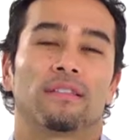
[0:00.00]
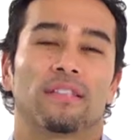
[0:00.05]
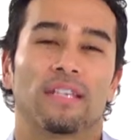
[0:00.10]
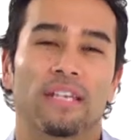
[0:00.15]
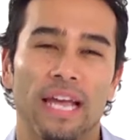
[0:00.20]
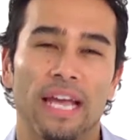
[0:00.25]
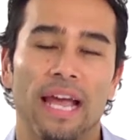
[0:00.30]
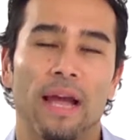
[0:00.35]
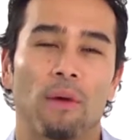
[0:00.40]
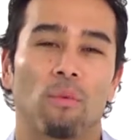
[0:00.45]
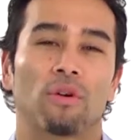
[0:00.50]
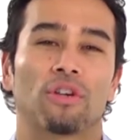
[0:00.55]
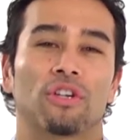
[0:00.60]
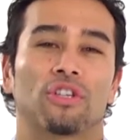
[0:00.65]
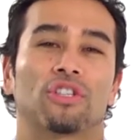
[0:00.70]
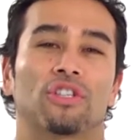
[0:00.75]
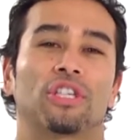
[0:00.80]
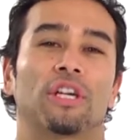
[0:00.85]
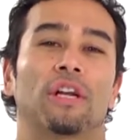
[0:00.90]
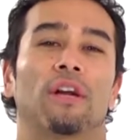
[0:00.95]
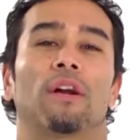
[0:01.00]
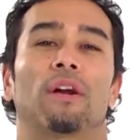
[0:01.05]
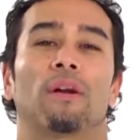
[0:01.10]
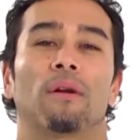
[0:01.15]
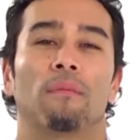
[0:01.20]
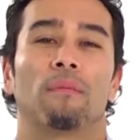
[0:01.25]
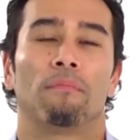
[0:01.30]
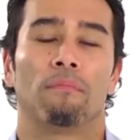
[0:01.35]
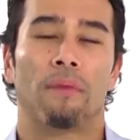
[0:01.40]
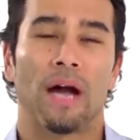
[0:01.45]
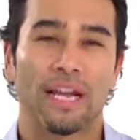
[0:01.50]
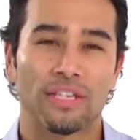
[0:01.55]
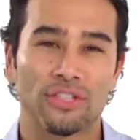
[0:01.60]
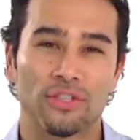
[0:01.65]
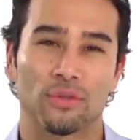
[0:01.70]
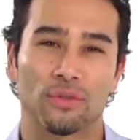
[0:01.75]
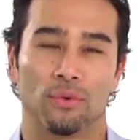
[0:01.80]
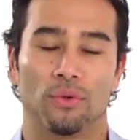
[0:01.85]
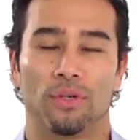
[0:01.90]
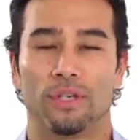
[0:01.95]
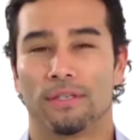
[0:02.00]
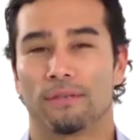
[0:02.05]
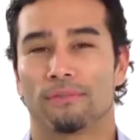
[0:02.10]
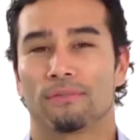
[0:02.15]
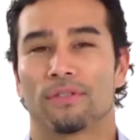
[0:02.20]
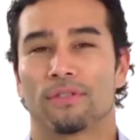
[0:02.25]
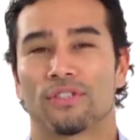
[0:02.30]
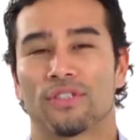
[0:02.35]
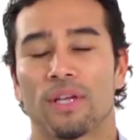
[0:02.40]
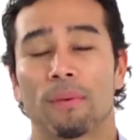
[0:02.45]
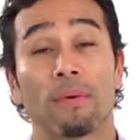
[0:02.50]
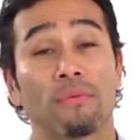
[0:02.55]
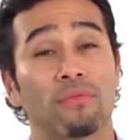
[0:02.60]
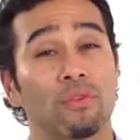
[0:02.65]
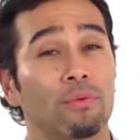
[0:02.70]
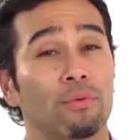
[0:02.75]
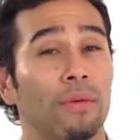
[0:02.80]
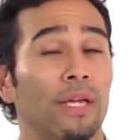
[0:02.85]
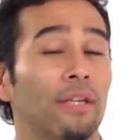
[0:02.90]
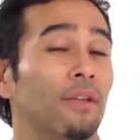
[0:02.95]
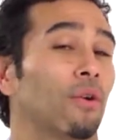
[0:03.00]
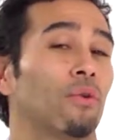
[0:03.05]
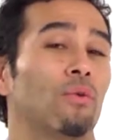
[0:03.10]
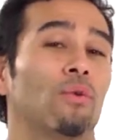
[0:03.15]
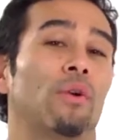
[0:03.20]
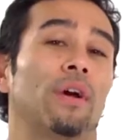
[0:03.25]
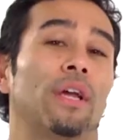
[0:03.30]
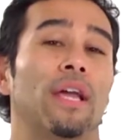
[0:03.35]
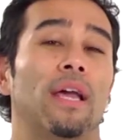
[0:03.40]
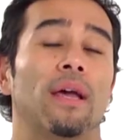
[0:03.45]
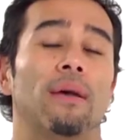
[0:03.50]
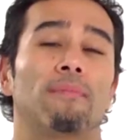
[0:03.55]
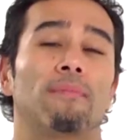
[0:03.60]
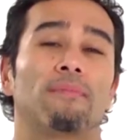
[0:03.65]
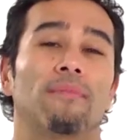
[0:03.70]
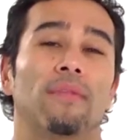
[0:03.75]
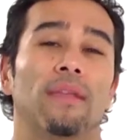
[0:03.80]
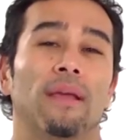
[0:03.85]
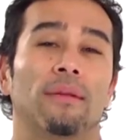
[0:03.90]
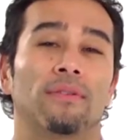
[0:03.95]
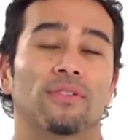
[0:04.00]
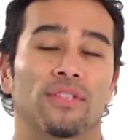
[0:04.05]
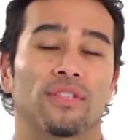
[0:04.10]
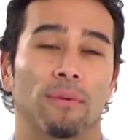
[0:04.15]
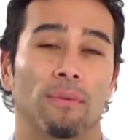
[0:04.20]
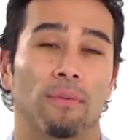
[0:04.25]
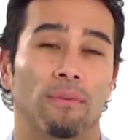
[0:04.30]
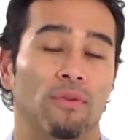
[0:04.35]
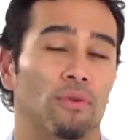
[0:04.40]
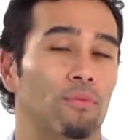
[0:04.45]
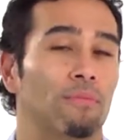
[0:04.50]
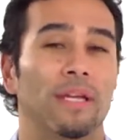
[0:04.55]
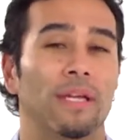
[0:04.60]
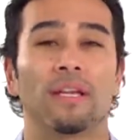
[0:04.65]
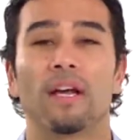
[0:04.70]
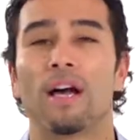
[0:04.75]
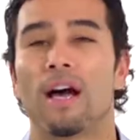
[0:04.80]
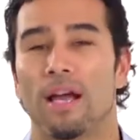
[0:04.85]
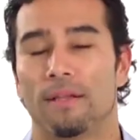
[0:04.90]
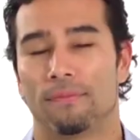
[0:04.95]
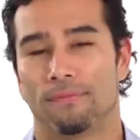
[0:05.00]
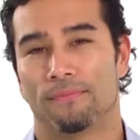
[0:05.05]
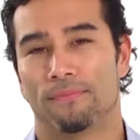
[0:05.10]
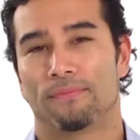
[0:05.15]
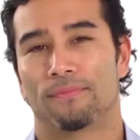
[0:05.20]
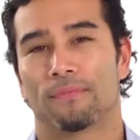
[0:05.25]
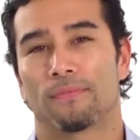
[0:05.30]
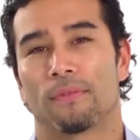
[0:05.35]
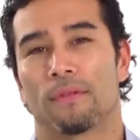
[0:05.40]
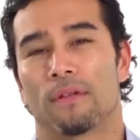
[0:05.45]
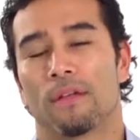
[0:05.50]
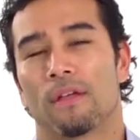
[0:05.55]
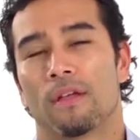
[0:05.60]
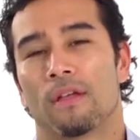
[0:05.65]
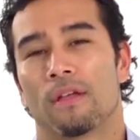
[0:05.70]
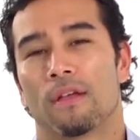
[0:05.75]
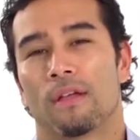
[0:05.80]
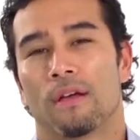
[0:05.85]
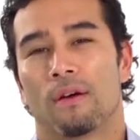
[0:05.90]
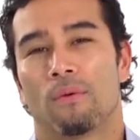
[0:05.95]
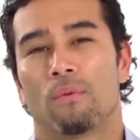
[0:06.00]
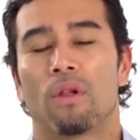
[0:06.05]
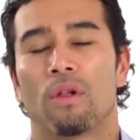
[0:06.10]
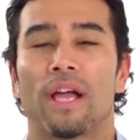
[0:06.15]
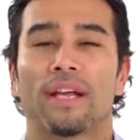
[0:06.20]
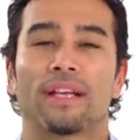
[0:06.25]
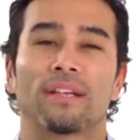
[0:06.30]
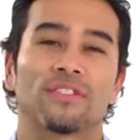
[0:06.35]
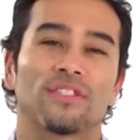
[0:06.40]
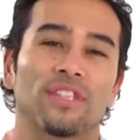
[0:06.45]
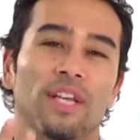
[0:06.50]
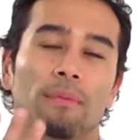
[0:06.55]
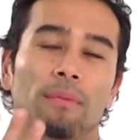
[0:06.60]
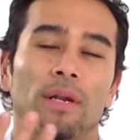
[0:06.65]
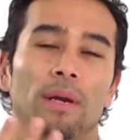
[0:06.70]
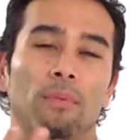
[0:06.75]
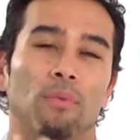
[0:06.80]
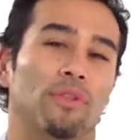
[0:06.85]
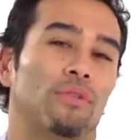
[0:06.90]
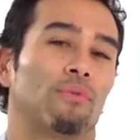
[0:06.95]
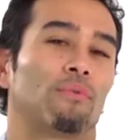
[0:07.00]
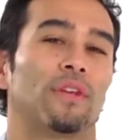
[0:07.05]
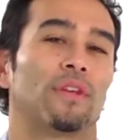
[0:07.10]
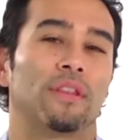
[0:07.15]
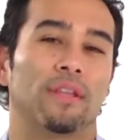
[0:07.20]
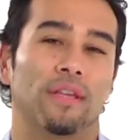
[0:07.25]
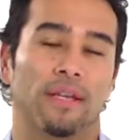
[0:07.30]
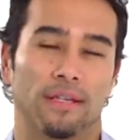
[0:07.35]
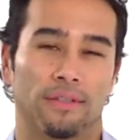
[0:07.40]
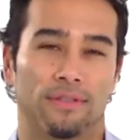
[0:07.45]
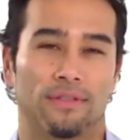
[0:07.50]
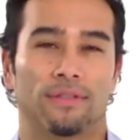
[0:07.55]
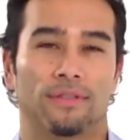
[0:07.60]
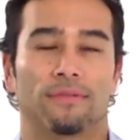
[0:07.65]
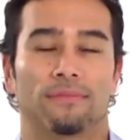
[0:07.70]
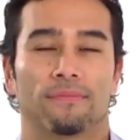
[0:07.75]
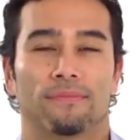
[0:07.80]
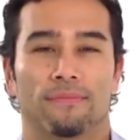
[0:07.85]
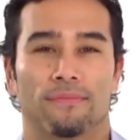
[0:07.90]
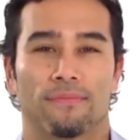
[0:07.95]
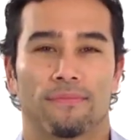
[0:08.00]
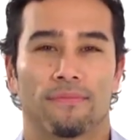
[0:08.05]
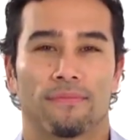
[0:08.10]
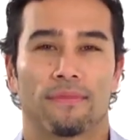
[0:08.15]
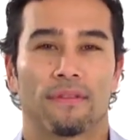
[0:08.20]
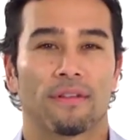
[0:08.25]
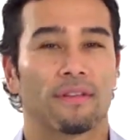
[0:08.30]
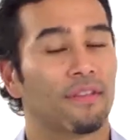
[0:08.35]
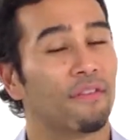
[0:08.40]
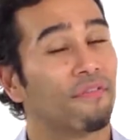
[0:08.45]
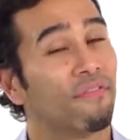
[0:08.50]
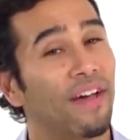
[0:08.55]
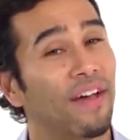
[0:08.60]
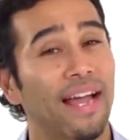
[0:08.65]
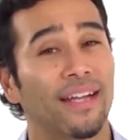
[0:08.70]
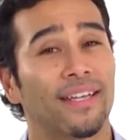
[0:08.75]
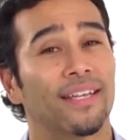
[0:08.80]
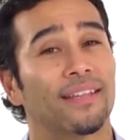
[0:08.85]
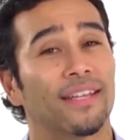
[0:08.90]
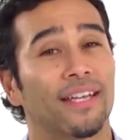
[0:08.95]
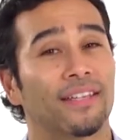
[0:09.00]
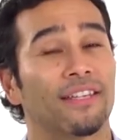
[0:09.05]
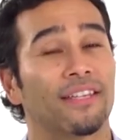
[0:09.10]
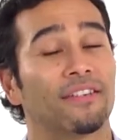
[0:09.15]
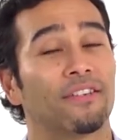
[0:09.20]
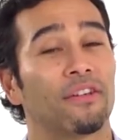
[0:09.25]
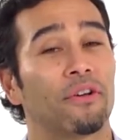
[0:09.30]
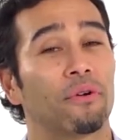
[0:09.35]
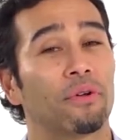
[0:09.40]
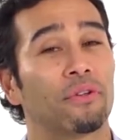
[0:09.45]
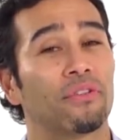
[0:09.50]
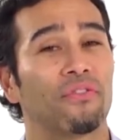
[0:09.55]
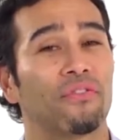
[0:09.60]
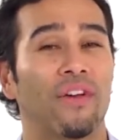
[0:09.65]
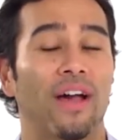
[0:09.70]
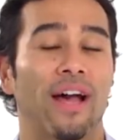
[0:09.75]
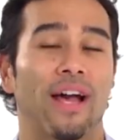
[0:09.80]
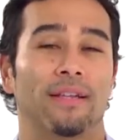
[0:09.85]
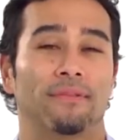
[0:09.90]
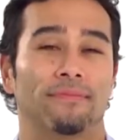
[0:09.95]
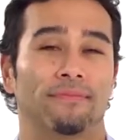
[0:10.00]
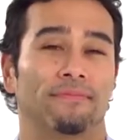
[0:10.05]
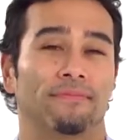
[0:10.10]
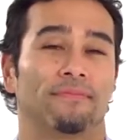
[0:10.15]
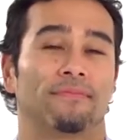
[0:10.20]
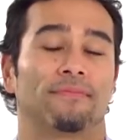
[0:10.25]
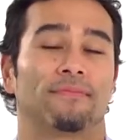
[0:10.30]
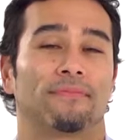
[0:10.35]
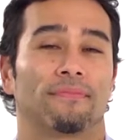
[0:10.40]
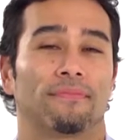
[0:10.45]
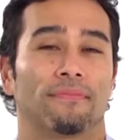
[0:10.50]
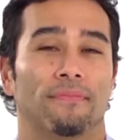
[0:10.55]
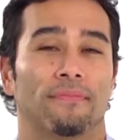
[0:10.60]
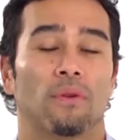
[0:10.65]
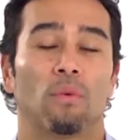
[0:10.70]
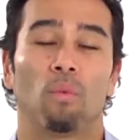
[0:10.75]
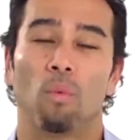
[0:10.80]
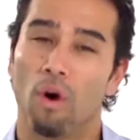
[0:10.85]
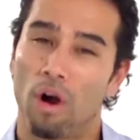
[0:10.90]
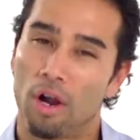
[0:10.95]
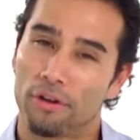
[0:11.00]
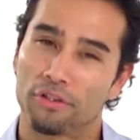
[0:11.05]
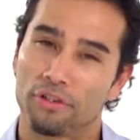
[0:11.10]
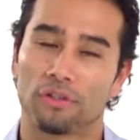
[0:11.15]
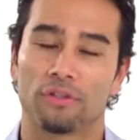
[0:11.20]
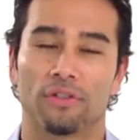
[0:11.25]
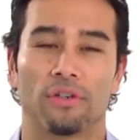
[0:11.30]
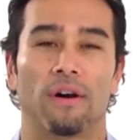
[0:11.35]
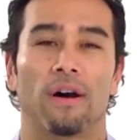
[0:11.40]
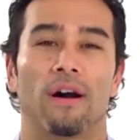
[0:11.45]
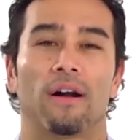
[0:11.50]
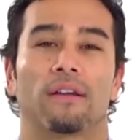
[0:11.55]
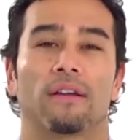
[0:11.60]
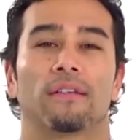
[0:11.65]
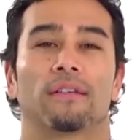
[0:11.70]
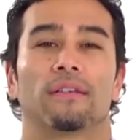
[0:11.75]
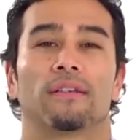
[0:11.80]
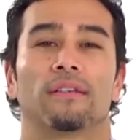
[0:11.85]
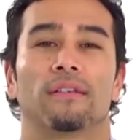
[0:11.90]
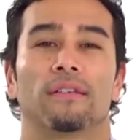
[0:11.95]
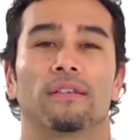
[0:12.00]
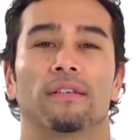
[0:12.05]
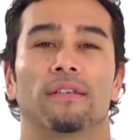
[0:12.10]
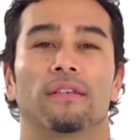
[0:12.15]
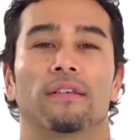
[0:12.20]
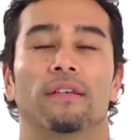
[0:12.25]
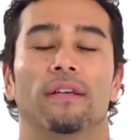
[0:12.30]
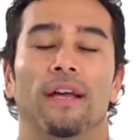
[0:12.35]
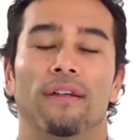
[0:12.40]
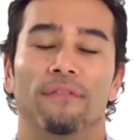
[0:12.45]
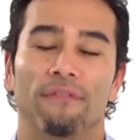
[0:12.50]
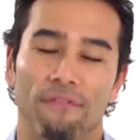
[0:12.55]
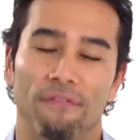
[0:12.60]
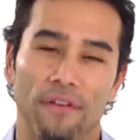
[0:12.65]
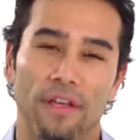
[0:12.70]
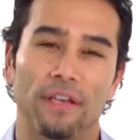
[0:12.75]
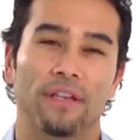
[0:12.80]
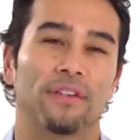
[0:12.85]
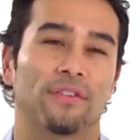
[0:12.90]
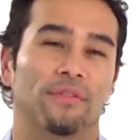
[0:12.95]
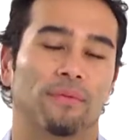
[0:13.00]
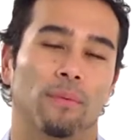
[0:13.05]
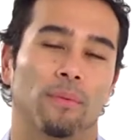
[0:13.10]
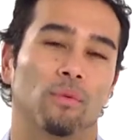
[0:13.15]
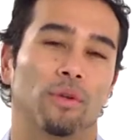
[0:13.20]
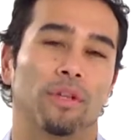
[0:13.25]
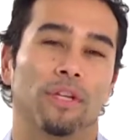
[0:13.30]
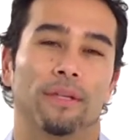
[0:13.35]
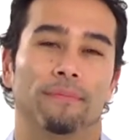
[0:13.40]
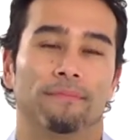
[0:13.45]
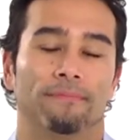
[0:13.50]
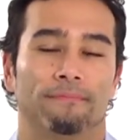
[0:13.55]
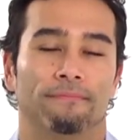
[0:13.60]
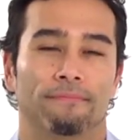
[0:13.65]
Today I want to share my story. Some of you may know who I am, and some of you may not. Well, I can sum it up with three things. The fat kid that didn't know he was fat, walk your talk, and fitness from within.